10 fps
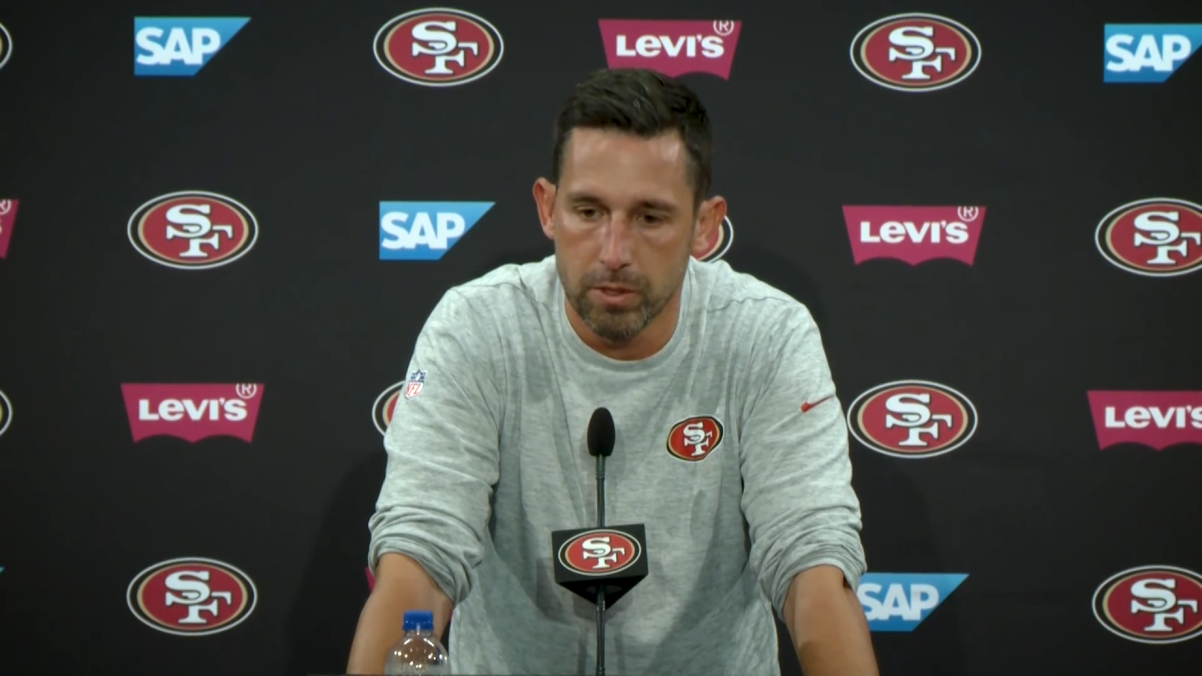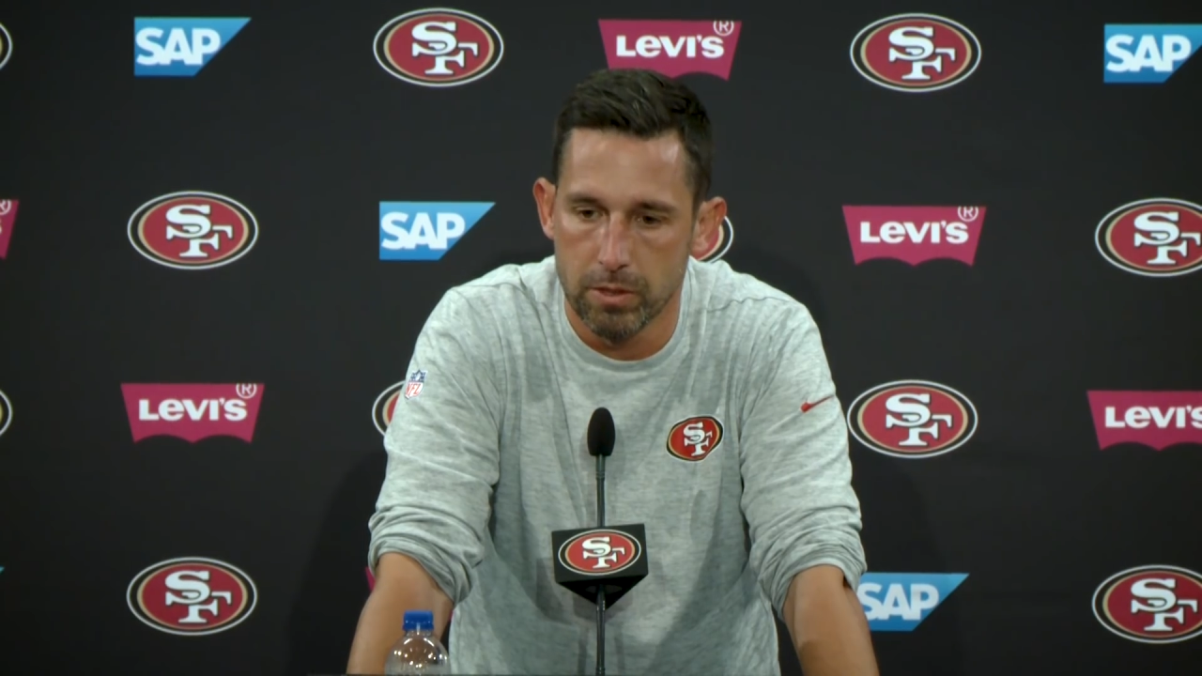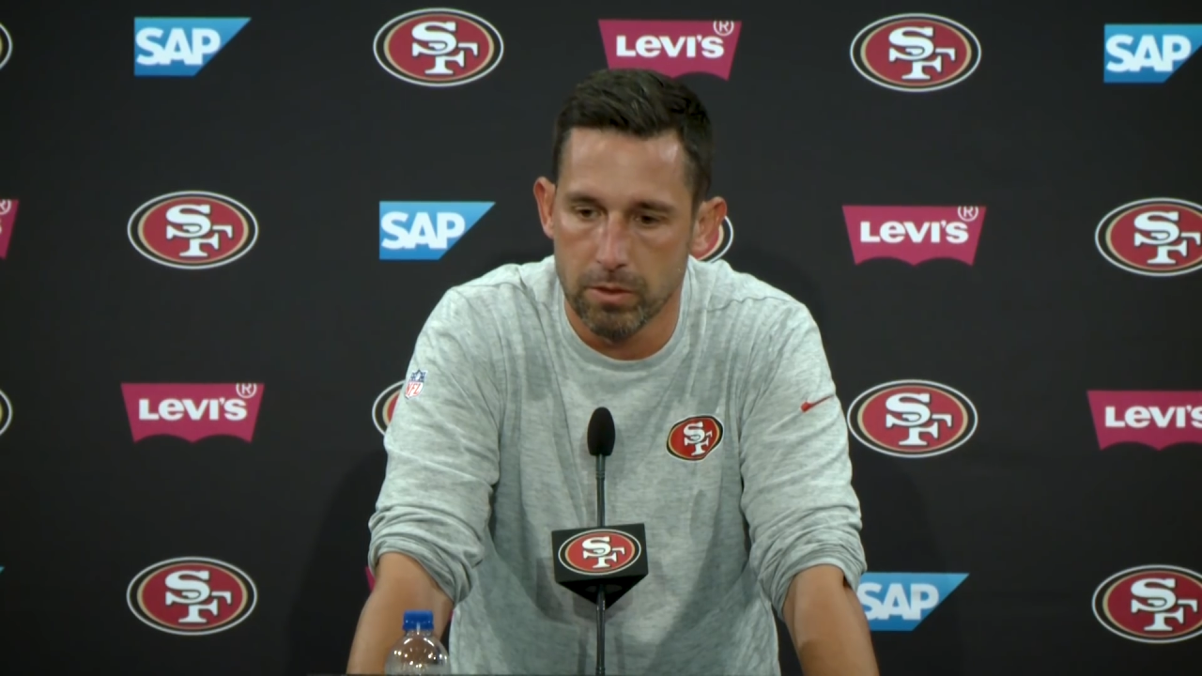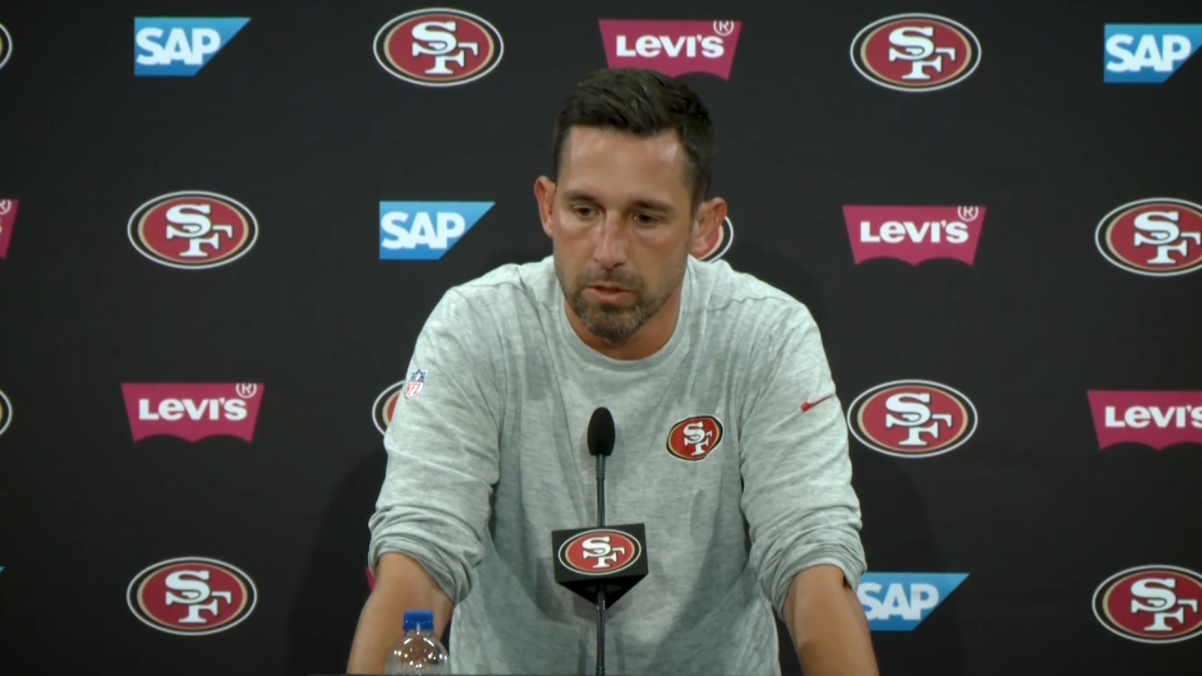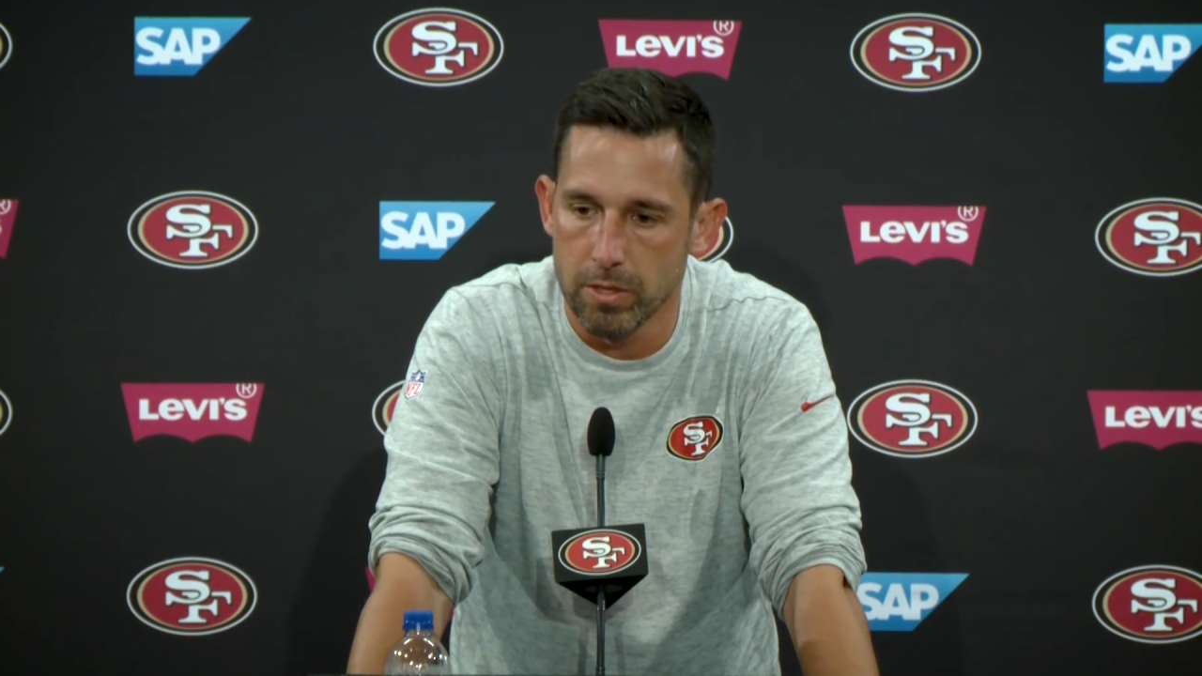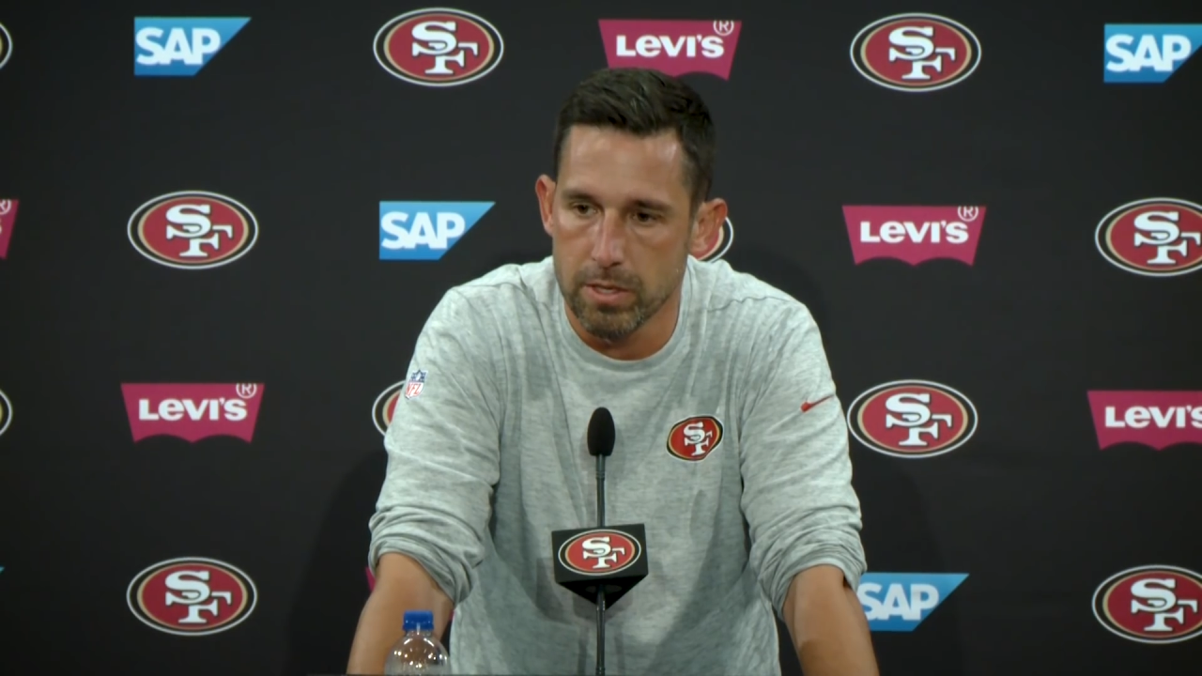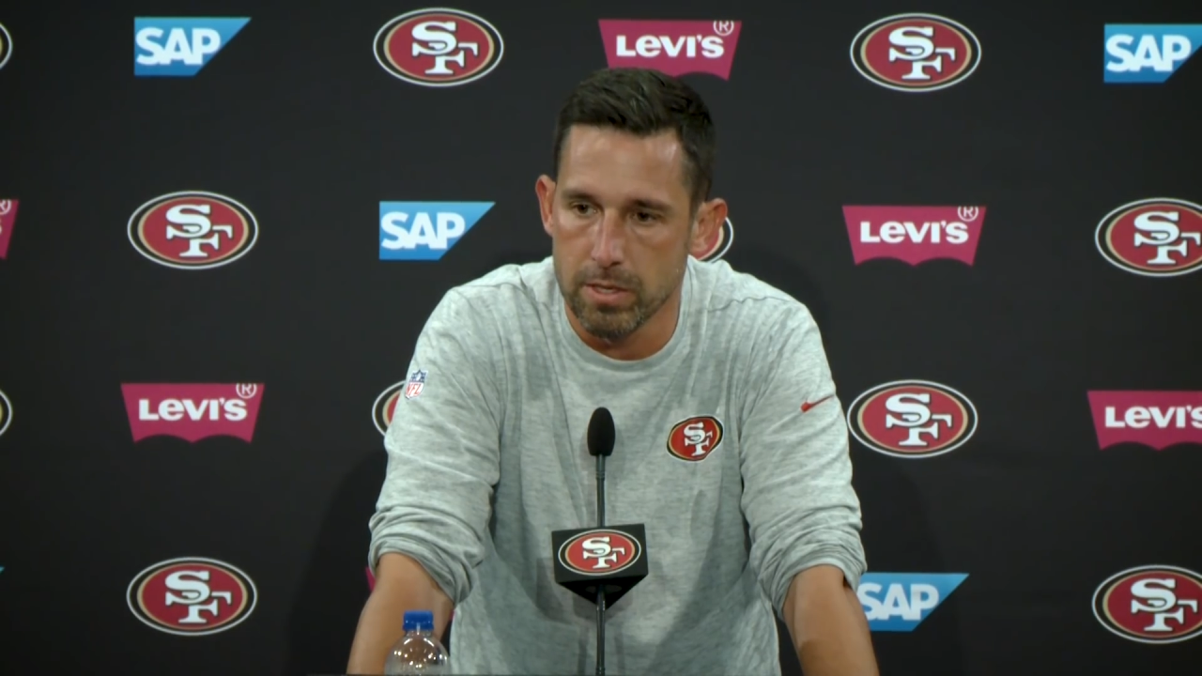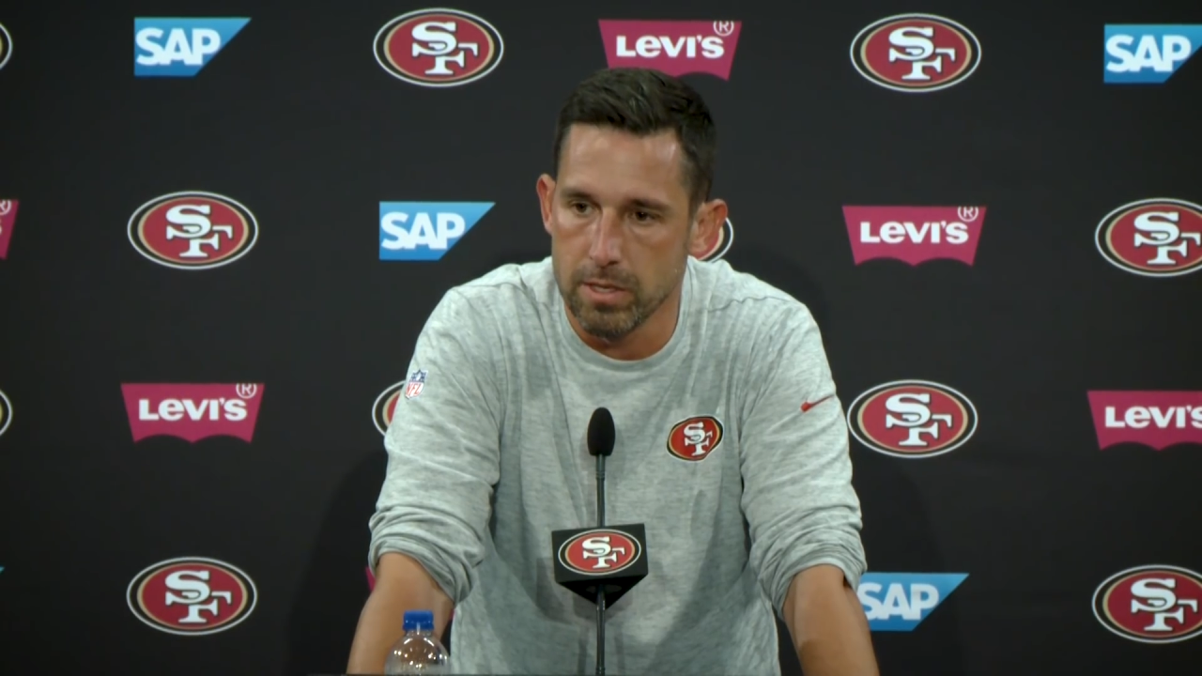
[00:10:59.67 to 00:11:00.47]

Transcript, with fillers: You know, Chris